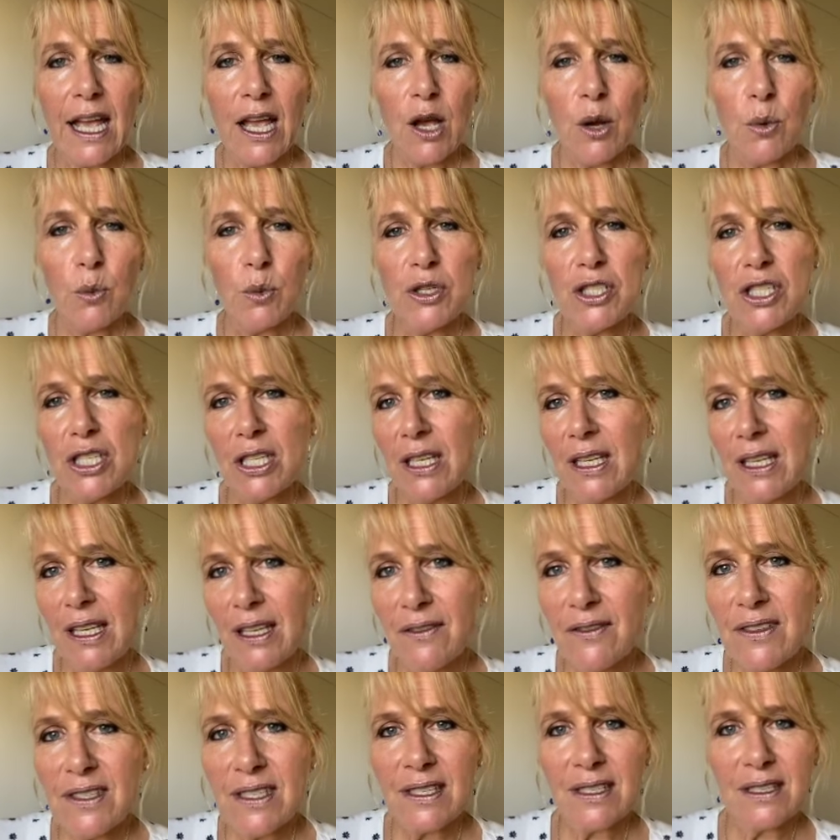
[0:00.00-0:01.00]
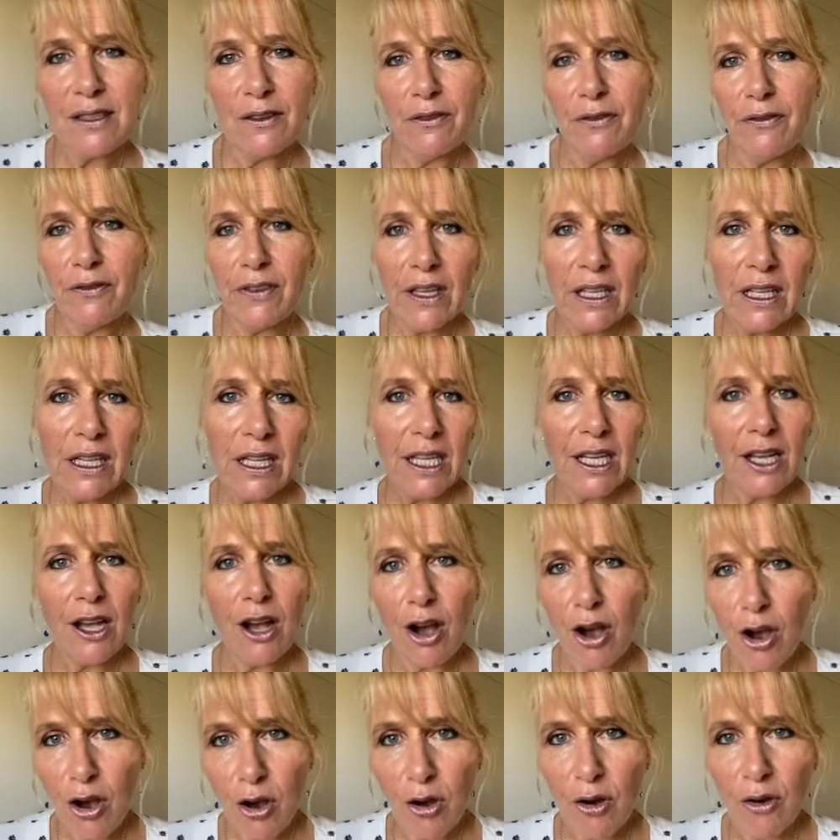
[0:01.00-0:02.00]
which gives us a feeling
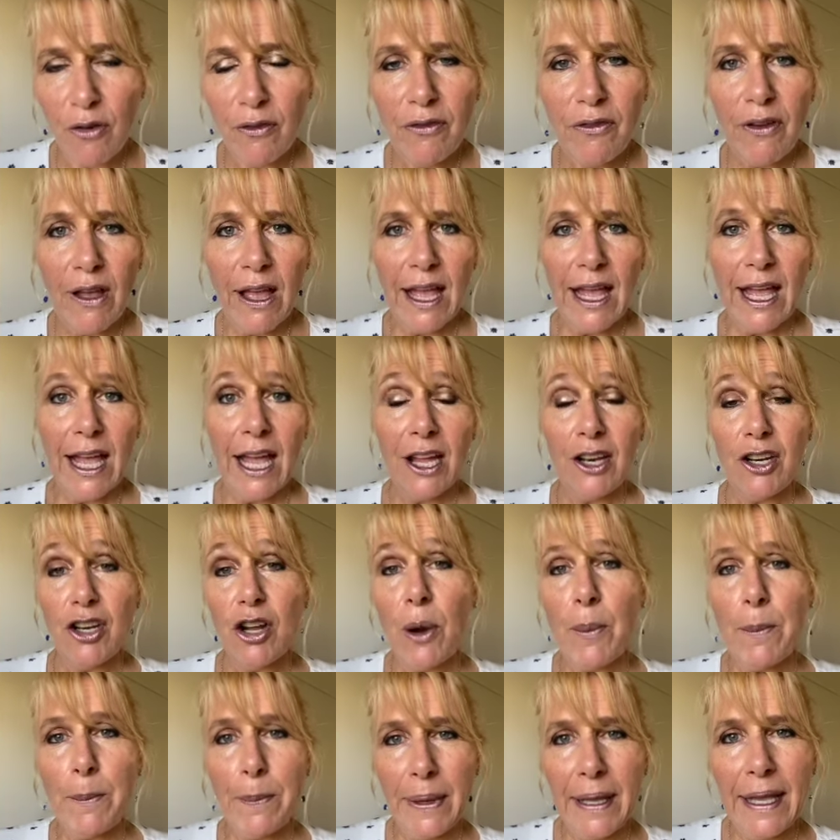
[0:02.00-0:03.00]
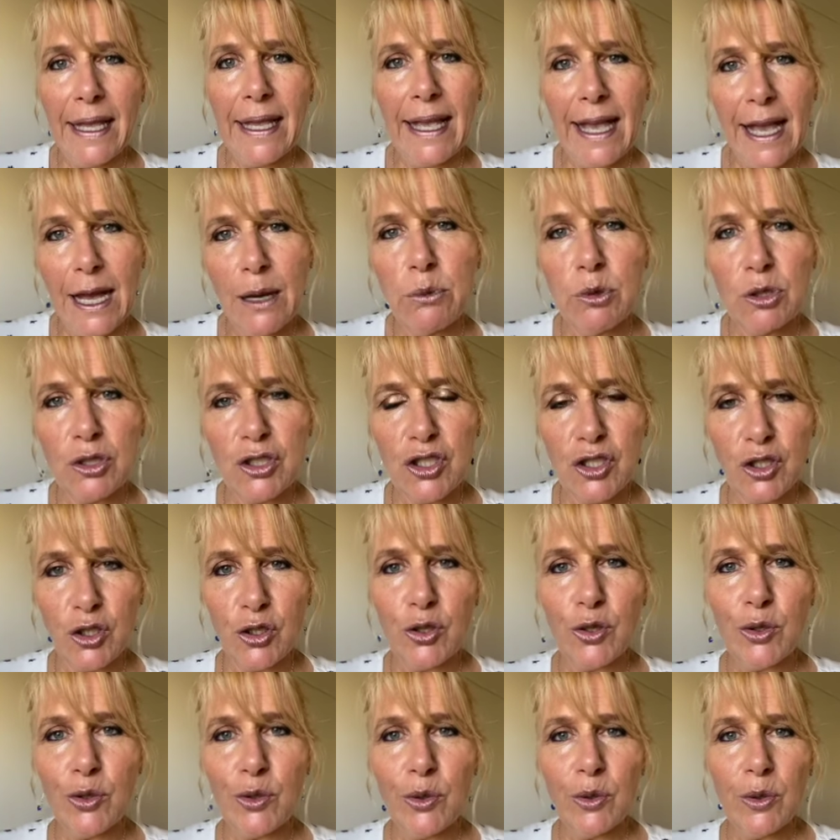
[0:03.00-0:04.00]
of not being able
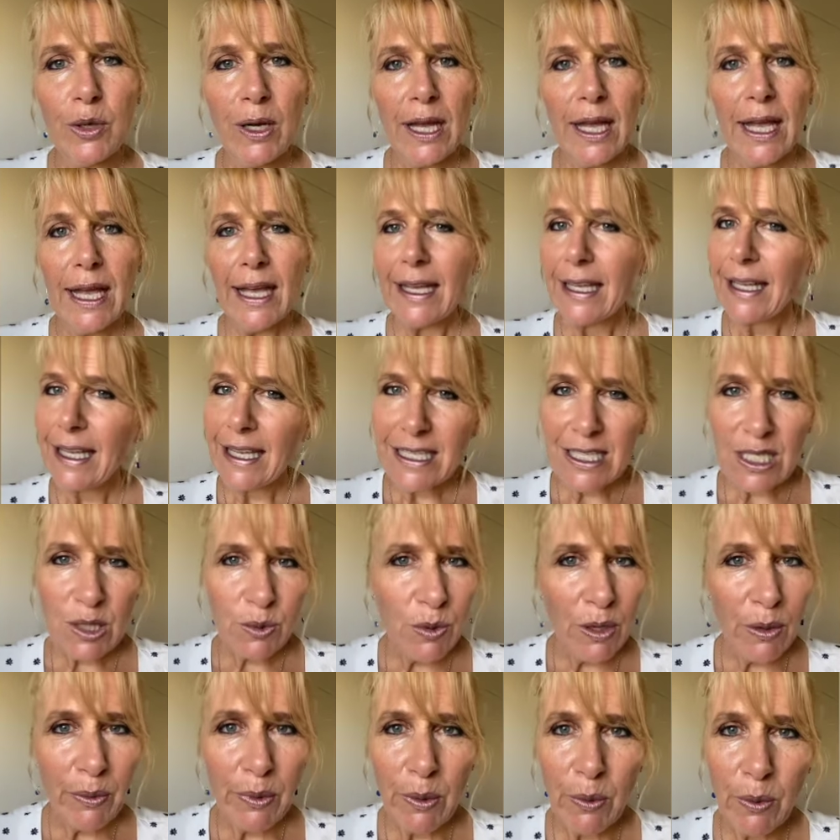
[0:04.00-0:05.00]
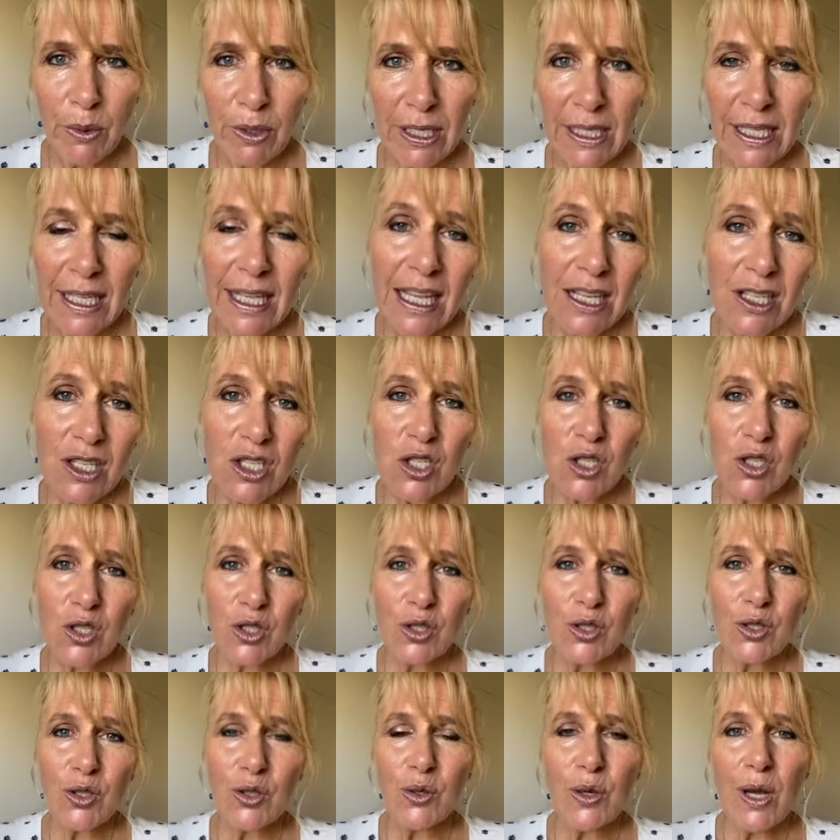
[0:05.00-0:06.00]
to get to where we want to get
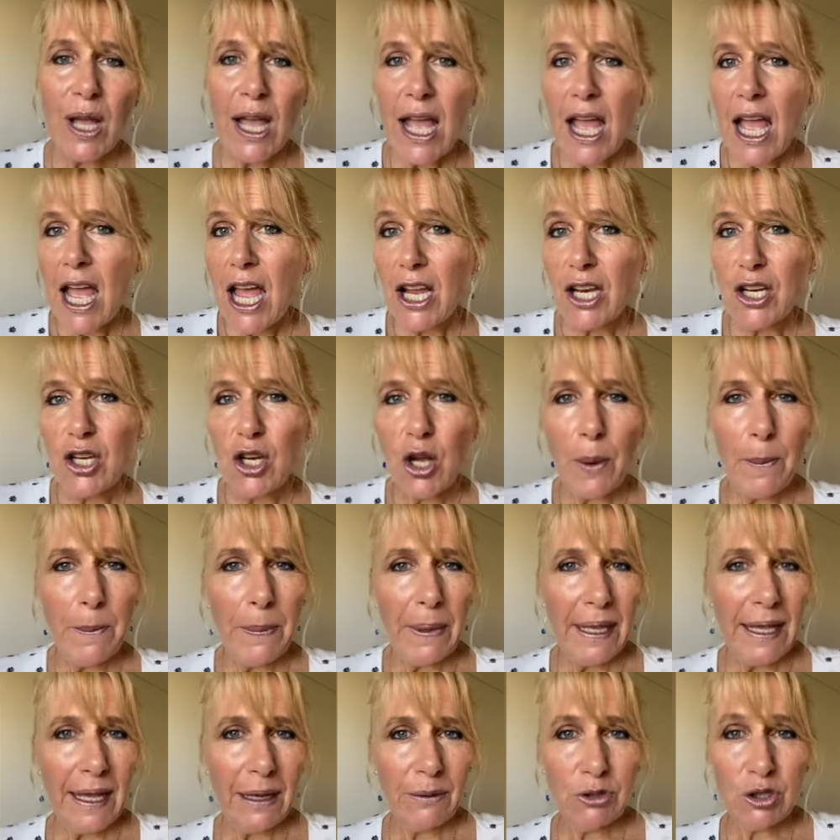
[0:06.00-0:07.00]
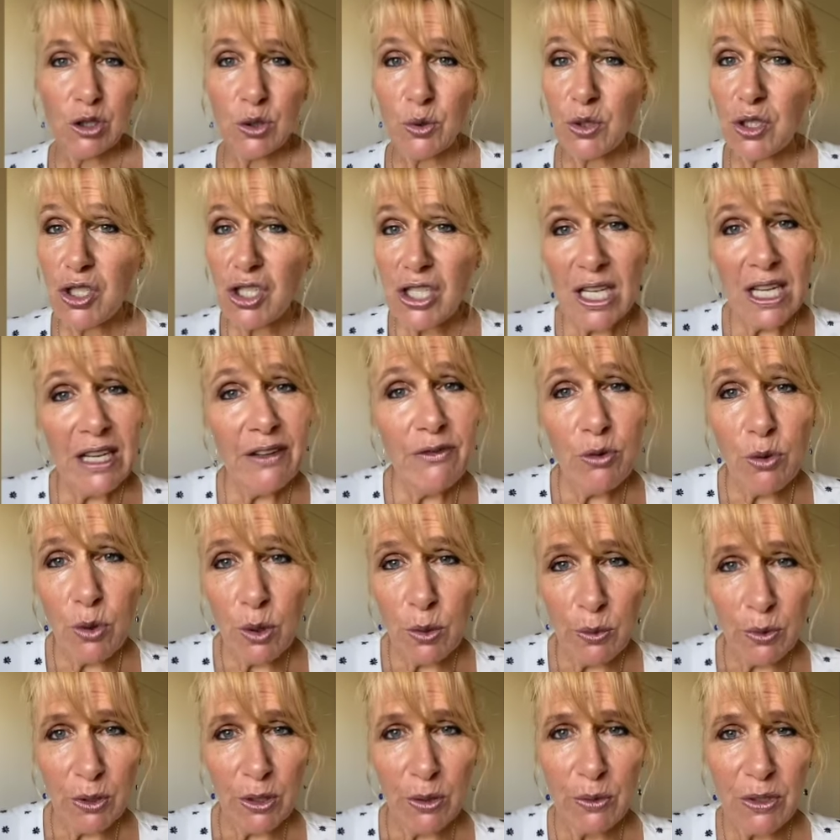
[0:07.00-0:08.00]
to, not being able to achieve what we
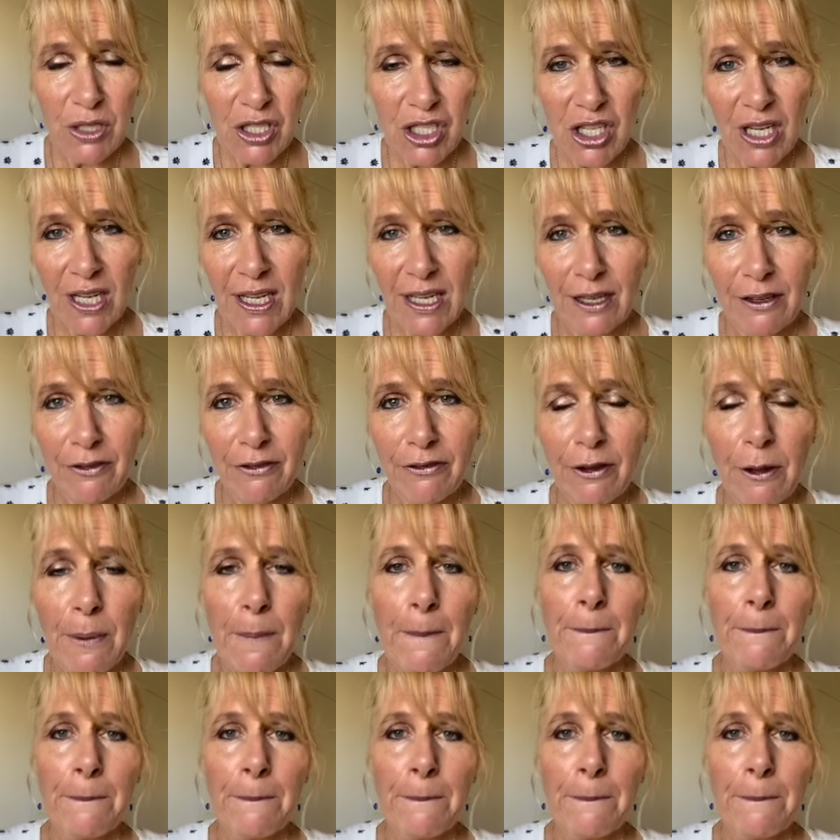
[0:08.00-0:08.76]
want to achieve.